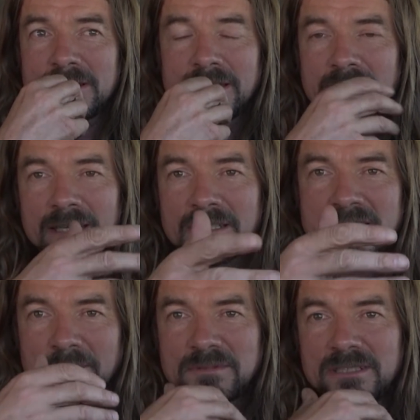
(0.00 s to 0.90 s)
and they
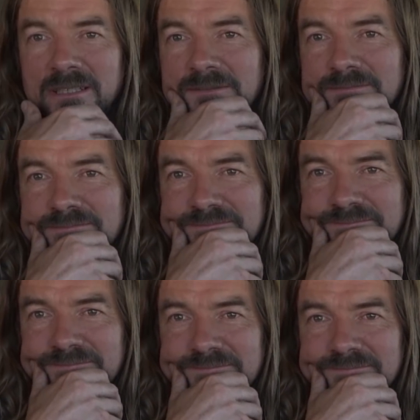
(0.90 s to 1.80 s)
accepted it
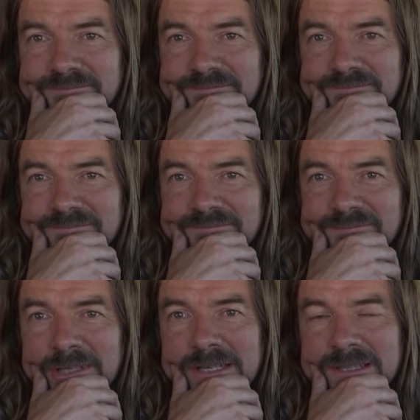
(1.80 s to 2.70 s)

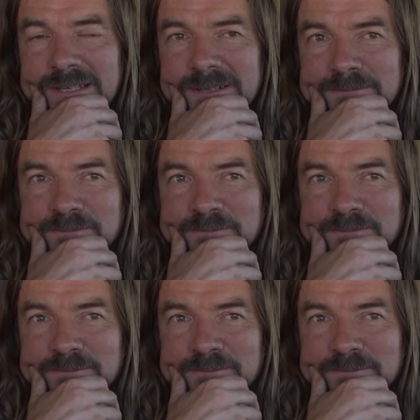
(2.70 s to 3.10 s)
like that.